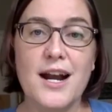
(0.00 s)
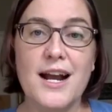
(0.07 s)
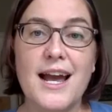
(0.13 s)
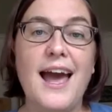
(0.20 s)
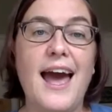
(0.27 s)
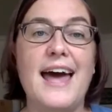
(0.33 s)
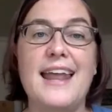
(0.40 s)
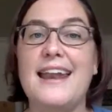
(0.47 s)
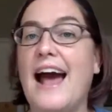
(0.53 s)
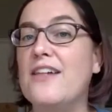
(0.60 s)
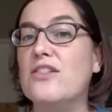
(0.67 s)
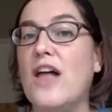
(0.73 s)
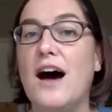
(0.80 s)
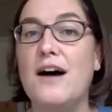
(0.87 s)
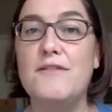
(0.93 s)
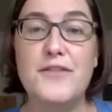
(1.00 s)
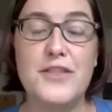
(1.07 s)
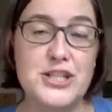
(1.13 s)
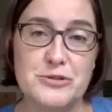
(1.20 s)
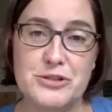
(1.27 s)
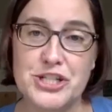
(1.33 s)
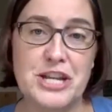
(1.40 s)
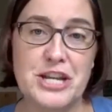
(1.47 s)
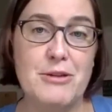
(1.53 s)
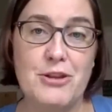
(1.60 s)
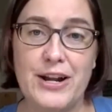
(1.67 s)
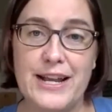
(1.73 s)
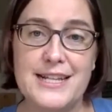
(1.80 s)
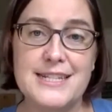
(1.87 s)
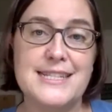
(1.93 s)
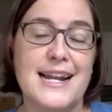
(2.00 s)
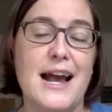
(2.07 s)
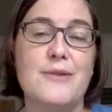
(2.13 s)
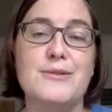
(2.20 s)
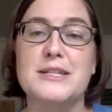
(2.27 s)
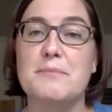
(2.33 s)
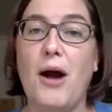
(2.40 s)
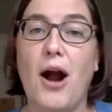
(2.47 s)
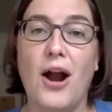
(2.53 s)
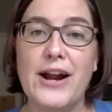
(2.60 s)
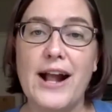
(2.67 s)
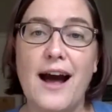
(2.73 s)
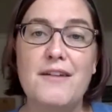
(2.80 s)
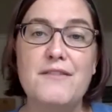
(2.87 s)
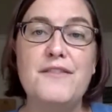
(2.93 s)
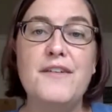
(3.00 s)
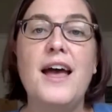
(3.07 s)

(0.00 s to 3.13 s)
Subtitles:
and I love the Jewish communities that I was a part of.